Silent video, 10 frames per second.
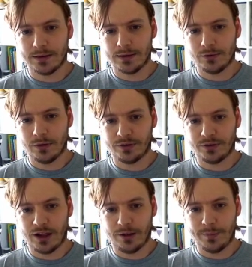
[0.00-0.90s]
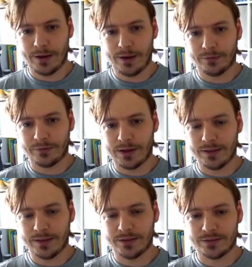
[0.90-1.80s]
crocodile mouths,
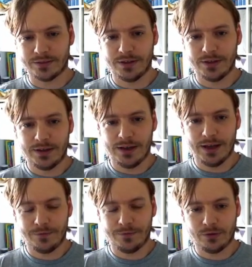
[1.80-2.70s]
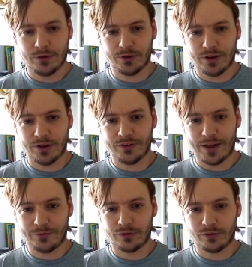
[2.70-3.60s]
like this. And if the crocodile's
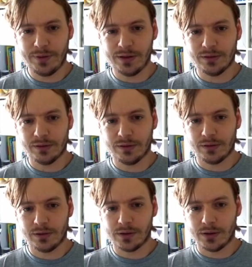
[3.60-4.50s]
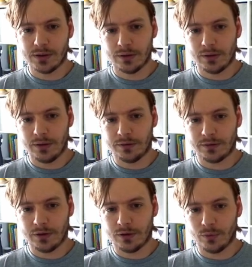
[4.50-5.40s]
after a meal, it's
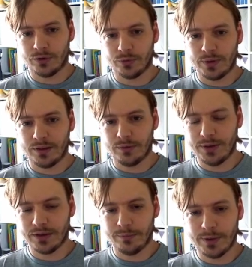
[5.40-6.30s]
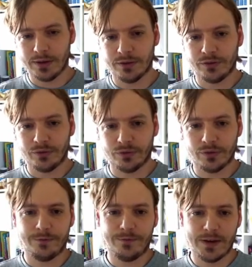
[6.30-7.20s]
going to want to eat the bigger meal, so it's
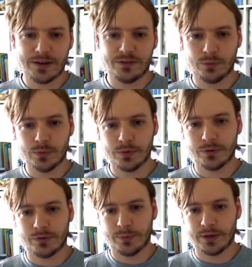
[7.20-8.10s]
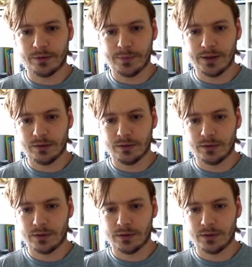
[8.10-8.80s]
going to face towards the bigger meal.